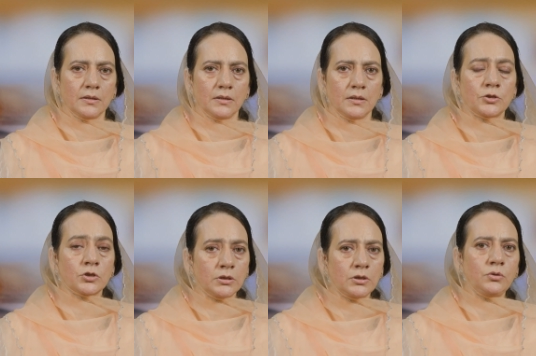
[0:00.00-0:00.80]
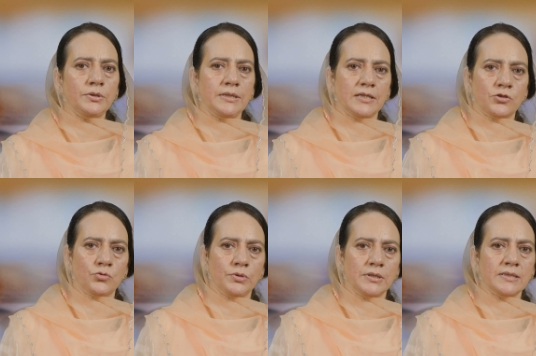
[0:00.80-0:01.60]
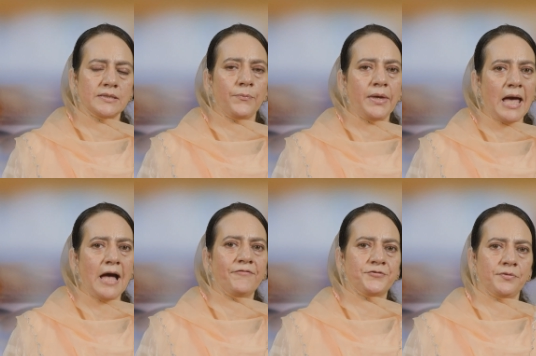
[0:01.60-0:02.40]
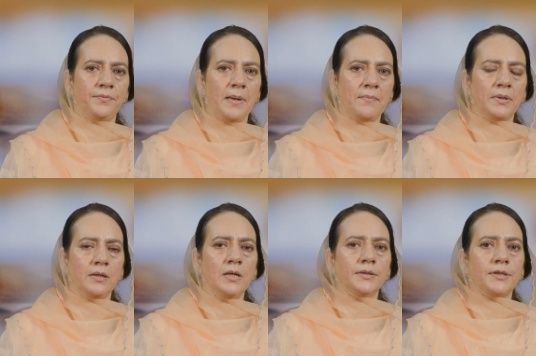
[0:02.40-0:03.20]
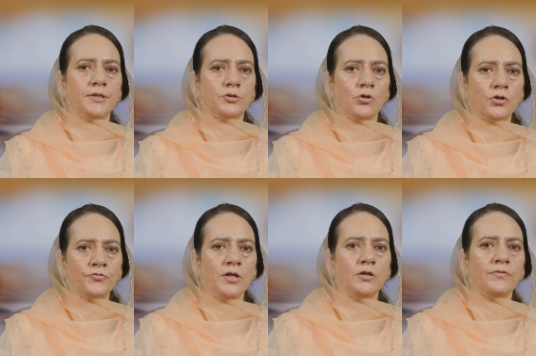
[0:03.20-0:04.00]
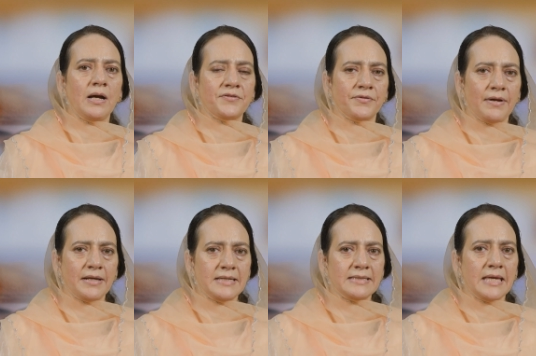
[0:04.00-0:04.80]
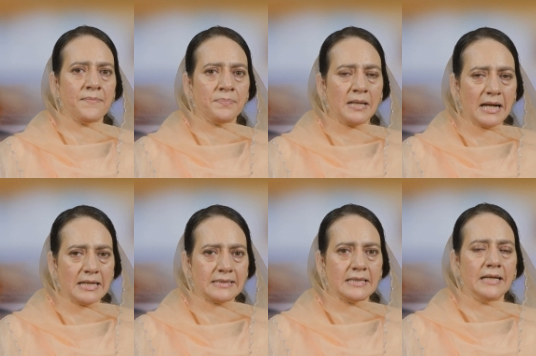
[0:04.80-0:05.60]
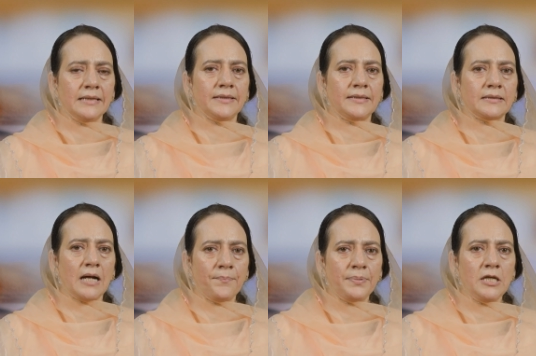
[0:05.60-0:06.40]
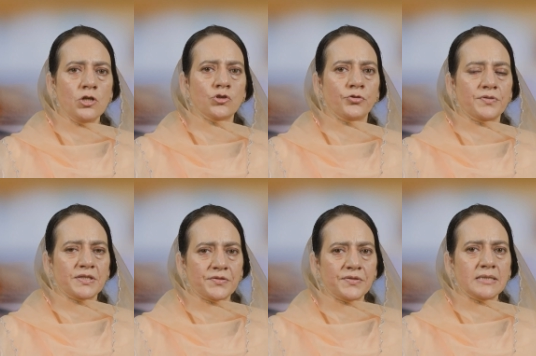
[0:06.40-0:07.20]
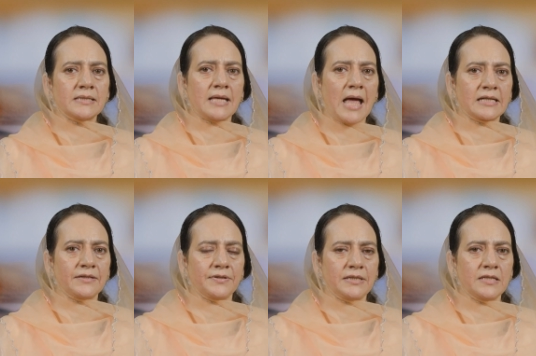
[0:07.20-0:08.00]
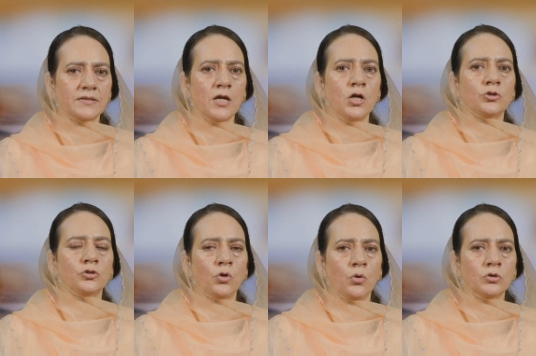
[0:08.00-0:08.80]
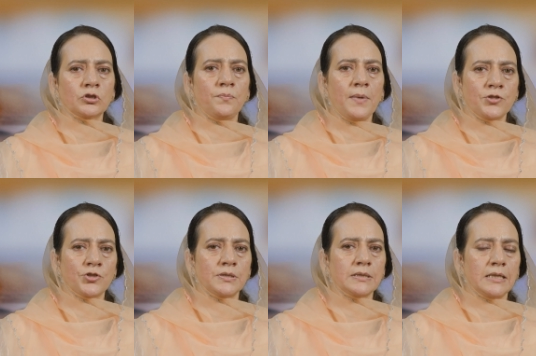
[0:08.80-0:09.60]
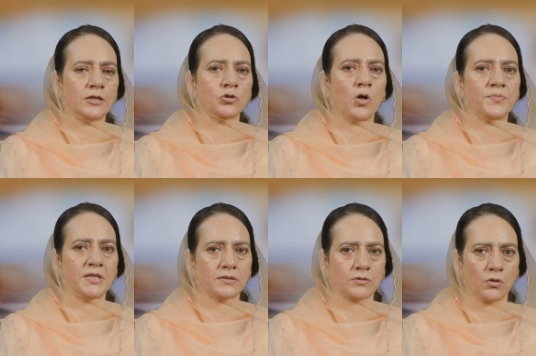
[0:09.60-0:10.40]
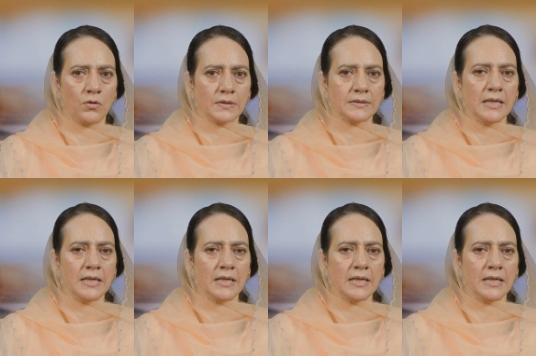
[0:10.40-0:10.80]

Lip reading: To conclude, dear students, we have to remember that the doctrine of ultra vires implies that the company should restrict its activities to those mentioned in its objects clause.